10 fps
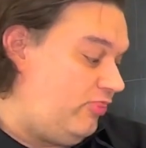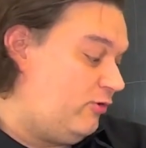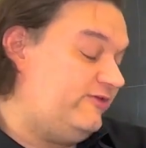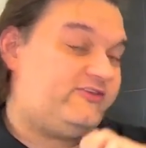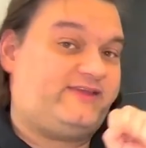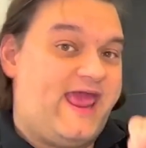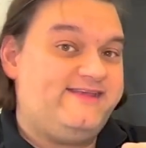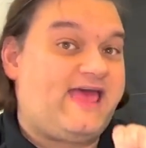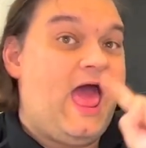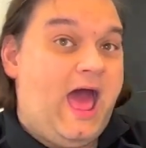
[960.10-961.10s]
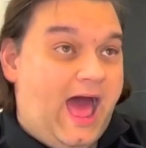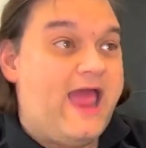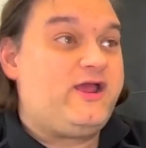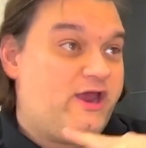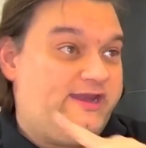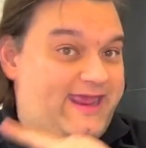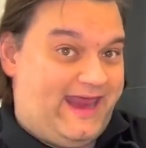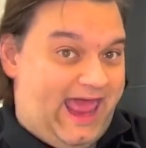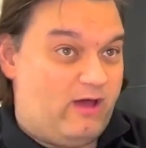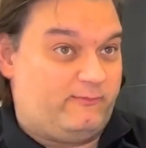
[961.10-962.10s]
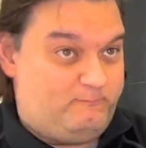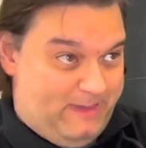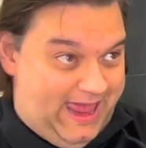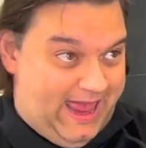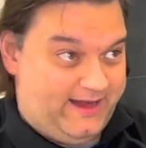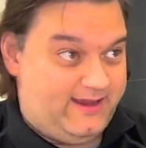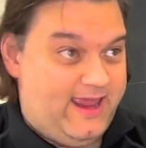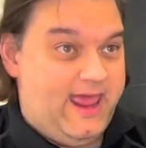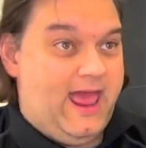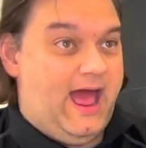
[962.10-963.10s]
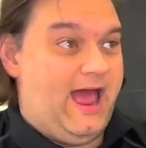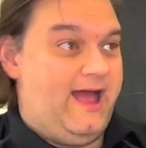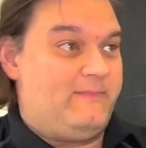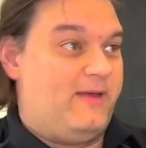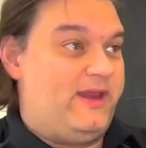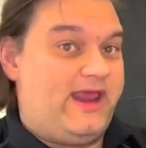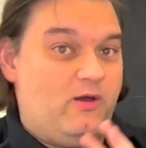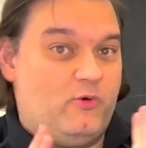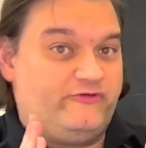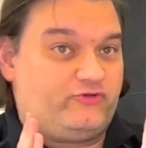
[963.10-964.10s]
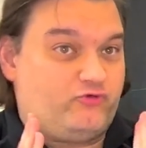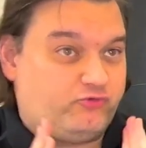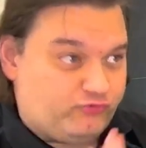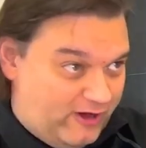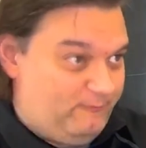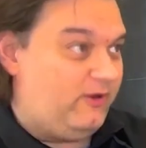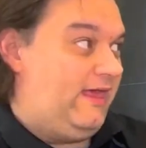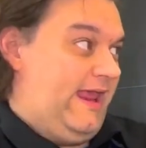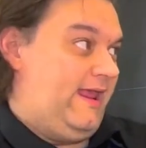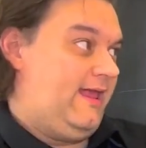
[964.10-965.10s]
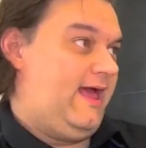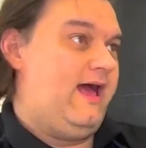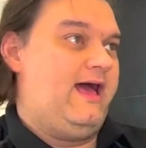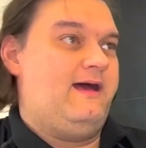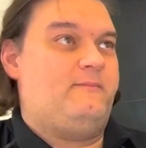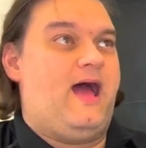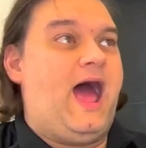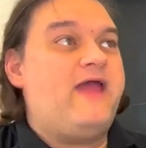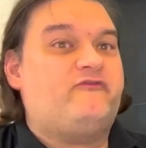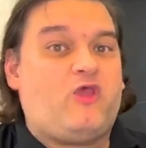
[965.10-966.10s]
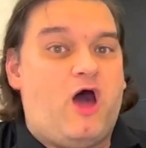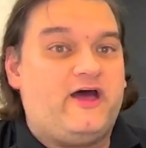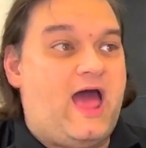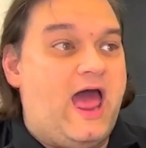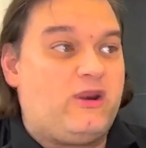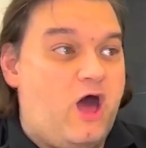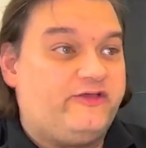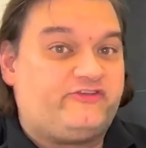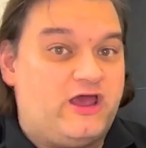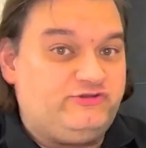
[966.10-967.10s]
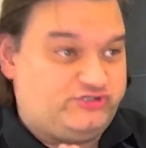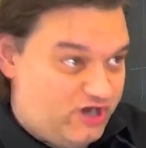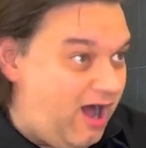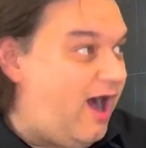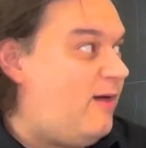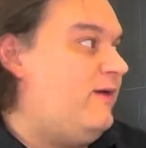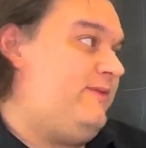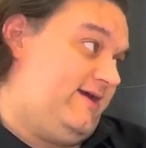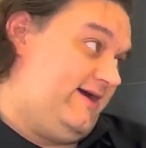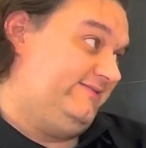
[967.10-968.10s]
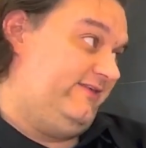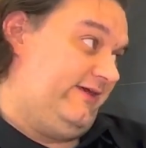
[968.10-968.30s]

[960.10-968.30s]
wrong. There were days I couldn't get out of bed. I mean, it was crippling. I lost a job because